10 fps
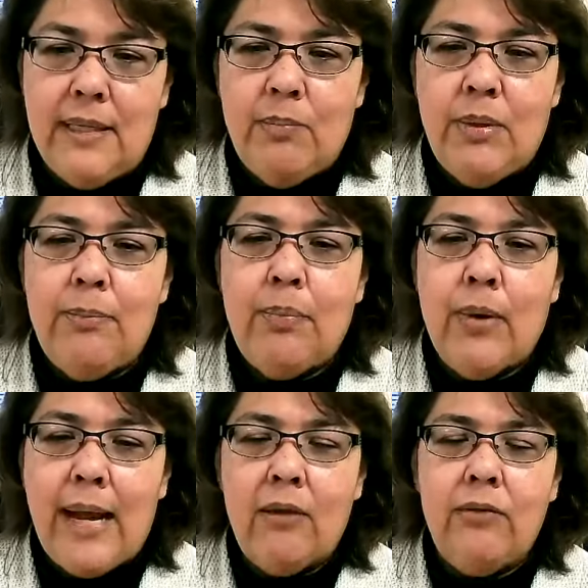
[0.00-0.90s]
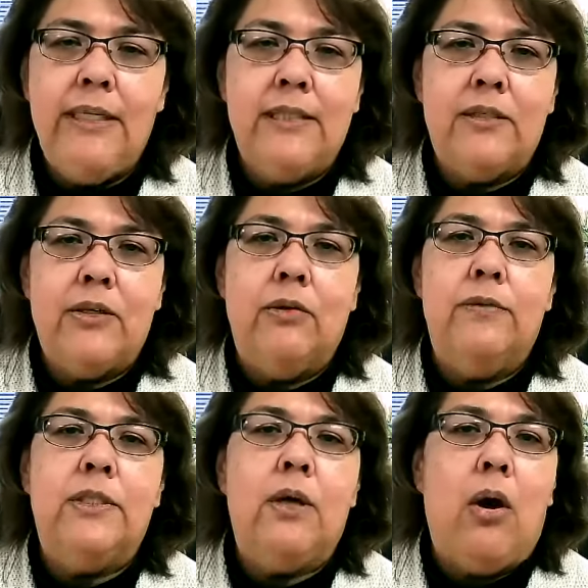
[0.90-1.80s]
but proudly
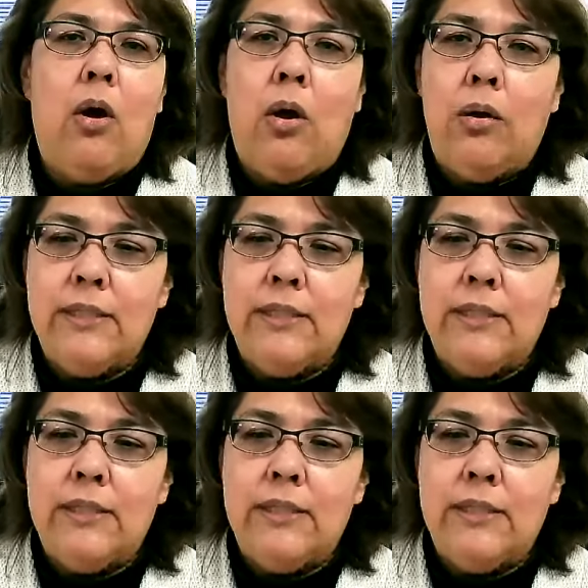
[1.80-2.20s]
serves all